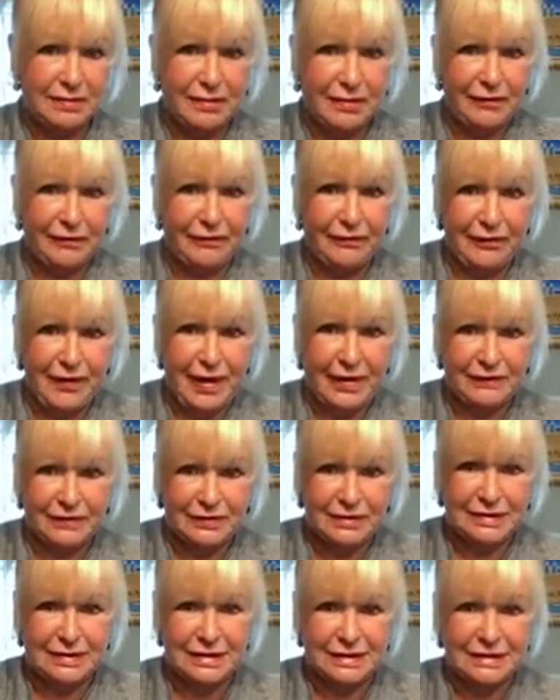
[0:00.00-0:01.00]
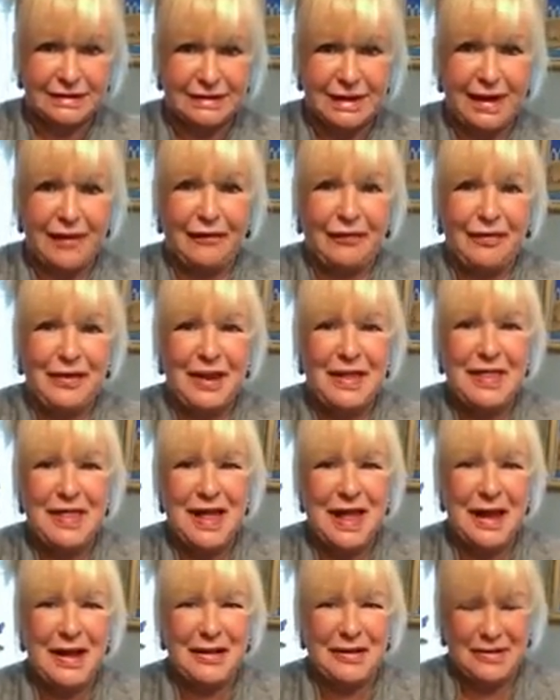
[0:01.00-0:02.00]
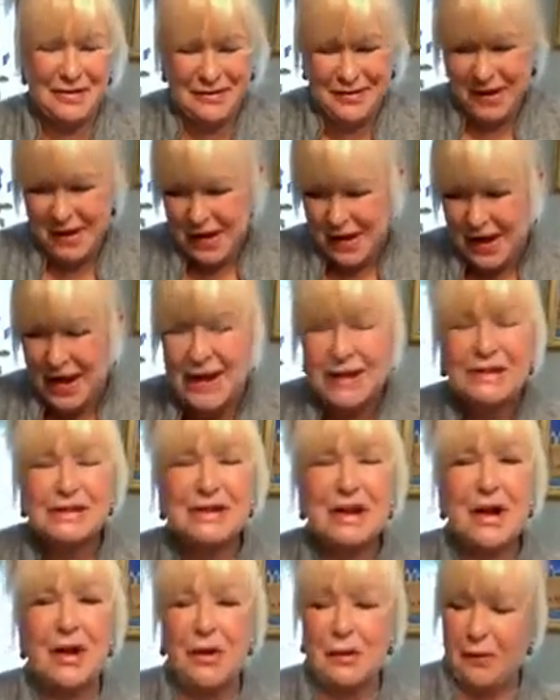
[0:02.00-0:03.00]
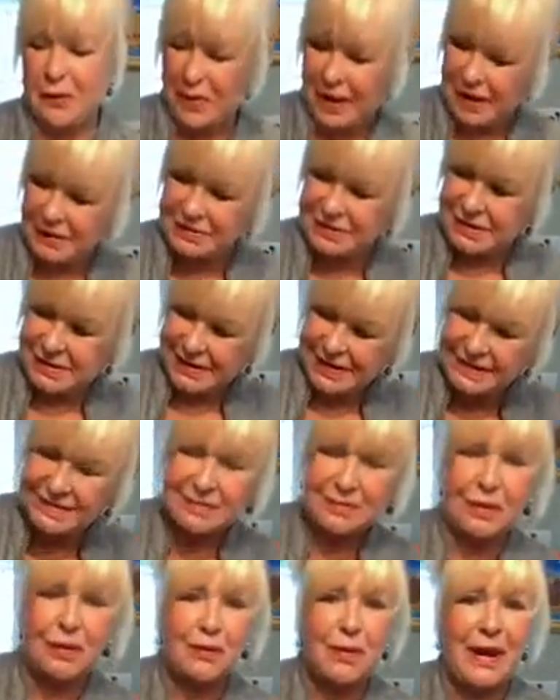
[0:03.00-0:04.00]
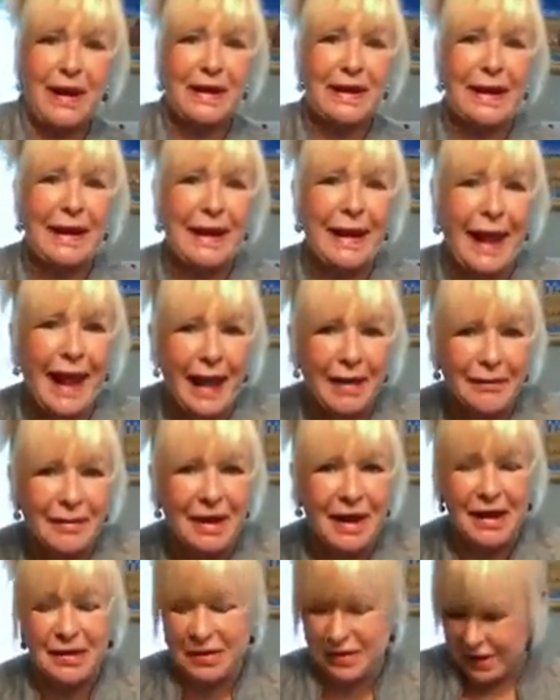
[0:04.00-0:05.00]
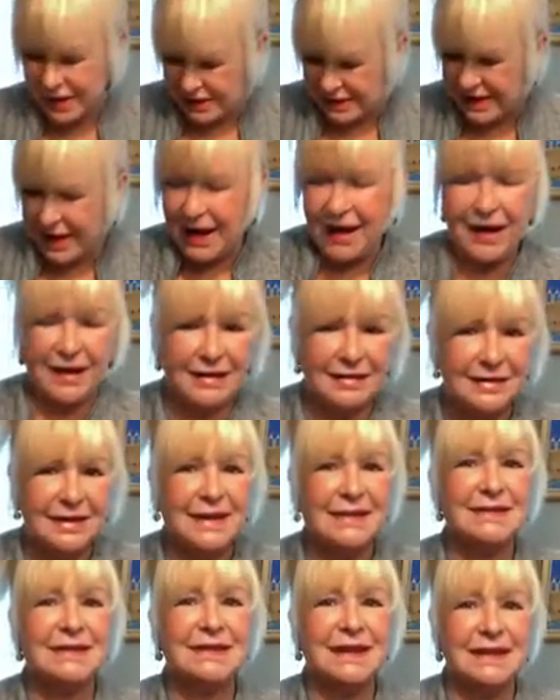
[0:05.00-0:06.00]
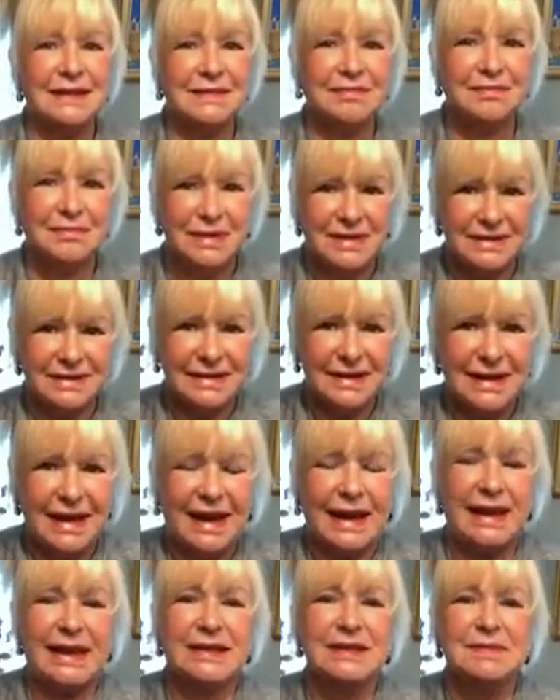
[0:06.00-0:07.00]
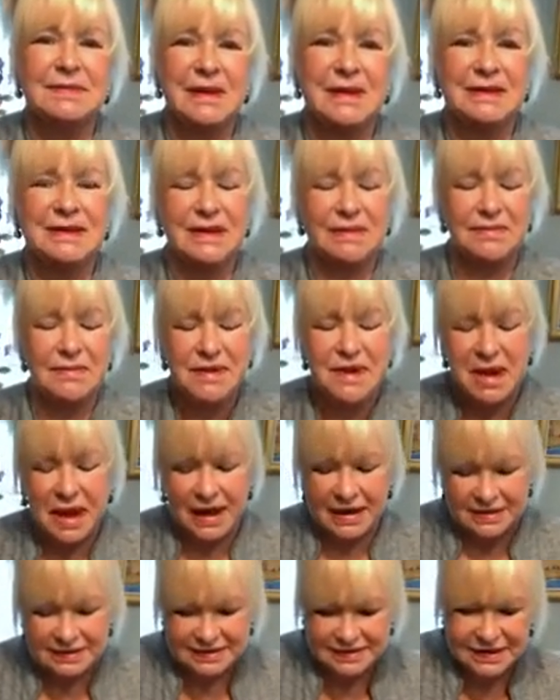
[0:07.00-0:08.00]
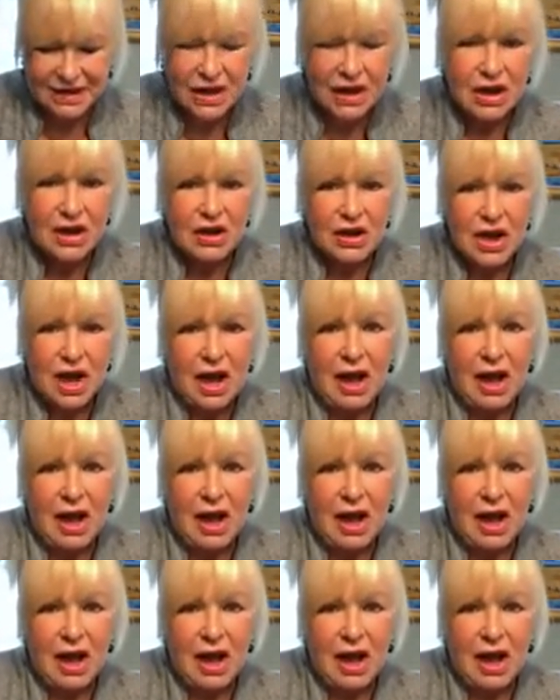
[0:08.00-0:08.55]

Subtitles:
only about 5 or 6 left in there. So while these were winking at me, I thought, nah, let's get busy and let's make some nice